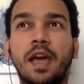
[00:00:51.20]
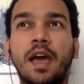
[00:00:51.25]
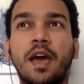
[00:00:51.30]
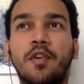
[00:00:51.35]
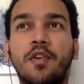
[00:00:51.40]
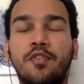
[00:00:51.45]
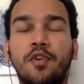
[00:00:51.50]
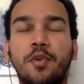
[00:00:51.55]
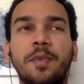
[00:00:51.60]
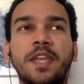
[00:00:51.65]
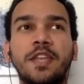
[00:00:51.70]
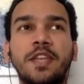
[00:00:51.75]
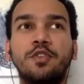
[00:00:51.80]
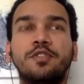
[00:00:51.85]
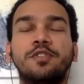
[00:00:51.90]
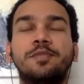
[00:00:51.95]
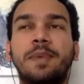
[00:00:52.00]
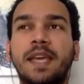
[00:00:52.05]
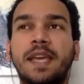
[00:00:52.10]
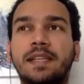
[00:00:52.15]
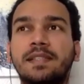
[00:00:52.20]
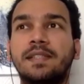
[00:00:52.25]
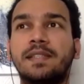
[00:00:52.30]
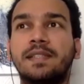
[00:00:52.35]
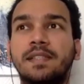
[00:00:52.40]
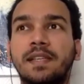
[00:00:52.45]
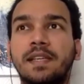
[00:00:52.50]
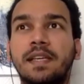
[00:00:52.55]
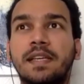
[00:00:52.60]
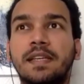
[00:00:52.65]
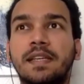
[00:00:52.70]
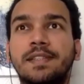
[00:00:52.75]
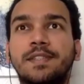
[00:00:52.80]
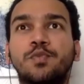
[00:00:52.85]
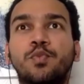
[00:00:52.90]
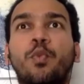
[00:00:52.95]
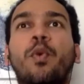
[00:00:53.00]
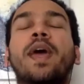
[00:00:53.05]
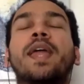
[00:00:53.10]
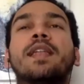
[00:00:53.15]
For me, new space is
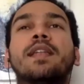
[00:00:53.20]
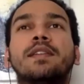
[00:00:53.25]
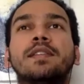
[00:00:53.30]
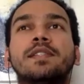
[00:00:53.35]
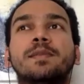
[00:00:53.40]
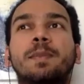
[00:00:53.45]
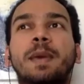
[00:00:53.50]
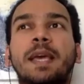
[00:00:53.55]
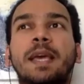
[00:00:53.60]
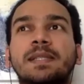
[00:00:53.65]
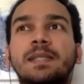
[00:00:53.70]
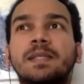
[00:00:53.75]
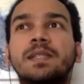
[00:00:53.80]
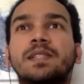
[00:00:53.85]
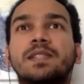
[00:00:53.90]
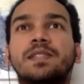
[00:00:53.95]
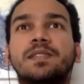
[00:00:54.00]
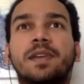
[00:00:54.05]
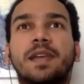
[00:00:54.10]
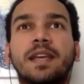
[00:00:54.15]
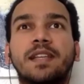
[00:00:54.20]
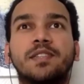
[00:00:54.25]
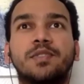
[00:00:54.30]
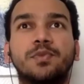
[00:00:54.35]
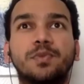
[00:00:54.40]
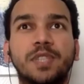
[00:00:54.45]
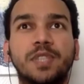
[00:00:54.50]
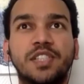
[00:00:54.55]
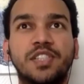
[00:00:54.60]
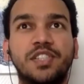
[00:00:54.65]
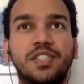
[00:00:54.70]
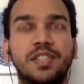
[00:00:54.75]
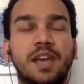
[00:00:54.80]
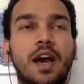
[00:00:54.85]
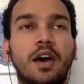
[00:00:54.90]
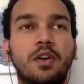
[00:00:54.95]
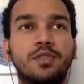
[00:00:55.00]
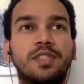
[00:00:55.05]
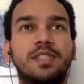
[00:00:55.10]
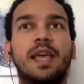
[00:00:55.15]
when space industry has reached
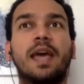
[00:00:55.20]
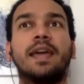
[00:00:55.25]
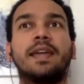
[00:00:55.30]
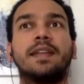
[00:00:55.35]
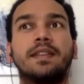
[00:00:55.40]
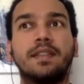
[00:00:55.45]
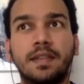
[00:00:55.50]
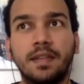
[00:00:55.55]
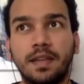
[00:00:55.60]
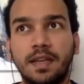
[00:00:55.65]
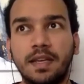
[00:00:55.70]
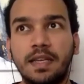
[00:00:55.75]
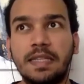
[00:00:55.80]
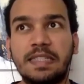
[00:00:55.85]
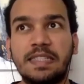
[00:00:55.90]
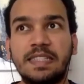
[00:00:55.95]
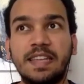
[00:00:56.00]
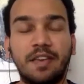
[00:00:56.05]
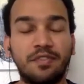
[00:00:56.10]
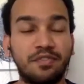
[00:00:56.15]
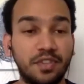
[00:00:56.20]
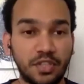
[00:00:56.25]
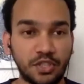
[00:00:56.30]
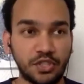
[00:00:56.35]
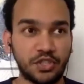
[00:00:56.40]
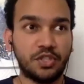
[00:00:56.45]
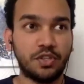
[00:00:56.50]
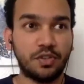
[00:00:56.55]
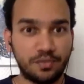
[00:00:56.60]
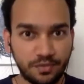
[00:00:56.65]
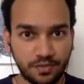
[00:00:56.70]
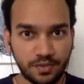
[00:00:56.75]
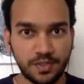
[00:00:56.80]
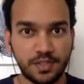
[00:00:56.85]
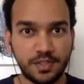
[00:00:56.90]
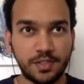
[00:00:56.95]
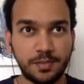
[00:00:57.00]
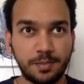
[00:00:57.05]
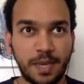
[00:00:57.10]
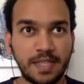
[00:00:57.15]
outside its definition of
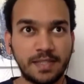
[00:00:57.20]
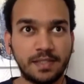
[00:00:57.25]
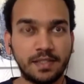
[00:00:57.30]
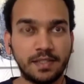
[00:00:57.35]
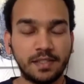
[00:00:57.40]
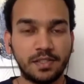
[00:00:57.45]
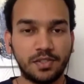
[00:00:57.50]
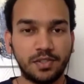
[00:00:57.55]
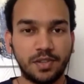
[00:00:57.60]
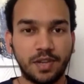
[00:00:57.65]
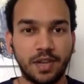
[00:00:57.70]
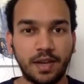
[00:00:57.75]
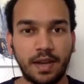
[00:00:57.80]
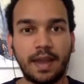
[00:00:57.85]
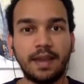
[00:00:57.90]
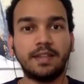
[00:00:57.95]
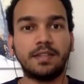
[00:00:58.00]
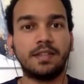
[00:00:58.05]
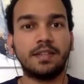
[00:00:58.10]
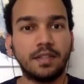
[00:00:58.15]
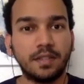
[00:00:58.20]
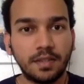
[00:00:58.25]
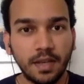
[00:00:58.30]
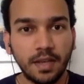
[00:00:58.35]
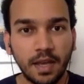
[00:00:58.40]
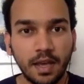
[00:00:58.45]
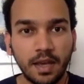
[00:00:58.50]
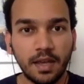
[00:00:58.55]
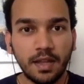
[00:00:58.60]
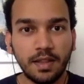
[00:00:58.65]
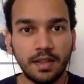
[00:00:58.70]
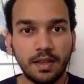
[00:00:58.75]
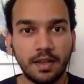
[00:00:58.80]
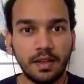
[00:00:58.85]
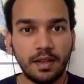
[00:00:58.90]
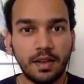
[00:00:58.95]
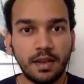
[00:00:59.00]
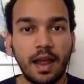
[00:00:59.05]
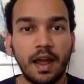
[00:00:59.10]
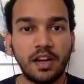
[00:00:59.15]
the space industry and entered
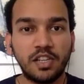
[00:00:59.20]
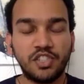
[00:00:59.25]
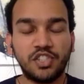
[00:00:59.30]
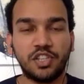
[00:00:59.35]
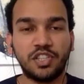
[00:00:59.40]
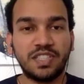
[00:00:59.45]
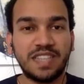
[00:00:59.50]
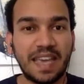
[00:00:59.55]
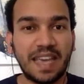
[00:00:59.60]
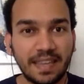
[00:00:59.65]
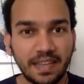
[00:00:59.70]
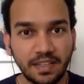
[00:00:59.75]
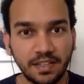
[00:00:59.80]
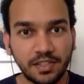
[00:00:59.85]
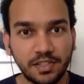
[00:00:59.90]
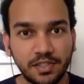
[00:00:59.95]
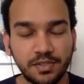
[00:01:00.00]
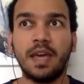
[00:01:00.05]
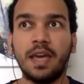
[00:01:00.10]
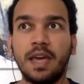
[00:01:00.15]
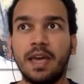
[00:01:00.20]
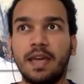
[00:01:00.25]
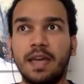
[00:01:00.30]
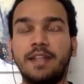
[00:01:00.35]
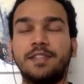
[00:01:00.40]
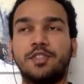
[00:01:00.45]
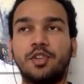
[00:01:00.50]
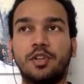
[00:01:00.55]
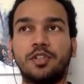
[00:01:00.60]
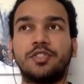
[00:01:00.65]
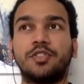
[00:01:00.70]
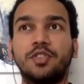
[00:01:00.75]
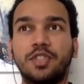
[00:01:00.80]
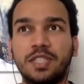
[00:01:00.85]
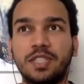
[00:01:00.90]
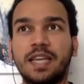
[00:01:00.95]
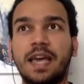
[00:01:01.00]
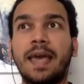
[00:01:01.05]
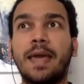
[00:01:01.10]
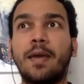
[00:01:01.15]
the larger tech industry. It is also the
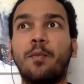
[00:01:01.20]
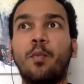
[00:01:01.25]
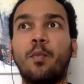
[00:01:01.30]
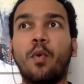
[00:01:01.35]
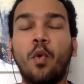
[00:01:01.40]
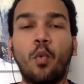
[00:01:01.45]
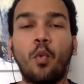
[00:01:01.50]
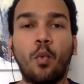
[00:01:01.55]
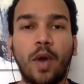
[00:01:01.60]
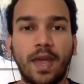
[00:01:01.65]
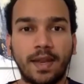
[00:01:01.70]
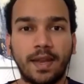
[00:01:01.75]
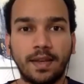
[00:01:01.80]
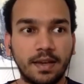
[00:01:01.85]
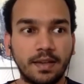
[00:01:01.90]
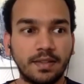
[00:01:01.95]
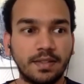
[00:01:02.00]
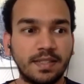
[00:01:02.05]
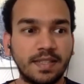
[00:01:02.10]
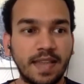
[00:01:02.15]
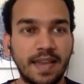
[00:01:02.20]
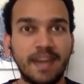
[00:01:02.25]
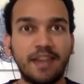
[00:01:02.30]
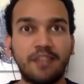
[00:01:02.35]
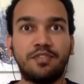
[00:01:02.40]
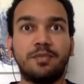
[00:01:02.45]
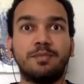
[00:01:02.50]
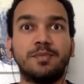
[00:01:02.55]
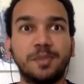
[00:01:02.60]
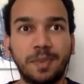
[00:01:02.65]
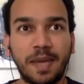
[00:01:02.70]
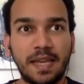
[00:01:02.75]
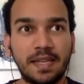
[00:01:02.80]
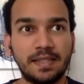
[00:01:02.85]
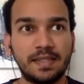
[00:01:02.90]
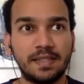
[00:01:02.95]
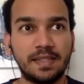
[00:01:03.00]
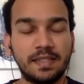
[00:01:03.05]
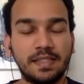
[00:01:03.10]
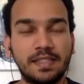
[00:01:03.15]
time when data from
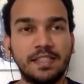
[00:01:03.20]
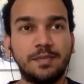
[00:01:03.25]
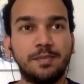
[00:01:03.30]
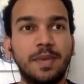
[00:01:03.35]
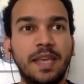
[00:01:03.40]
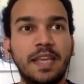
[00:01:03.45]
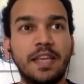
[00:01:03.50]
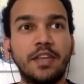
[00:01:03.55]
space is being